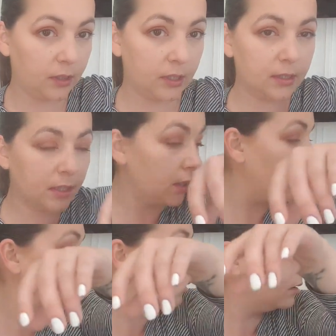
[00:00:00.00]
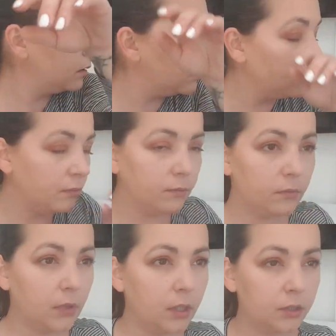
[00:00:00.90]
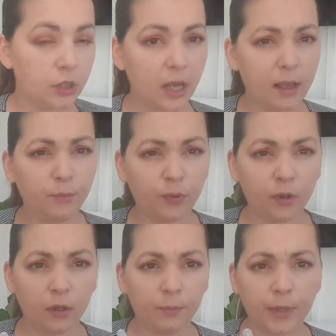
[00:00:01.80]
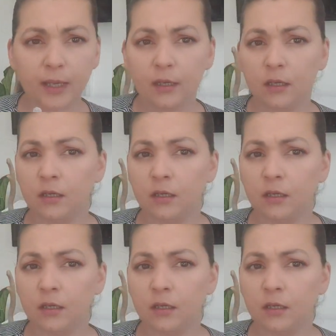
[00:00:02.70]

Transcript: this in March, April, May,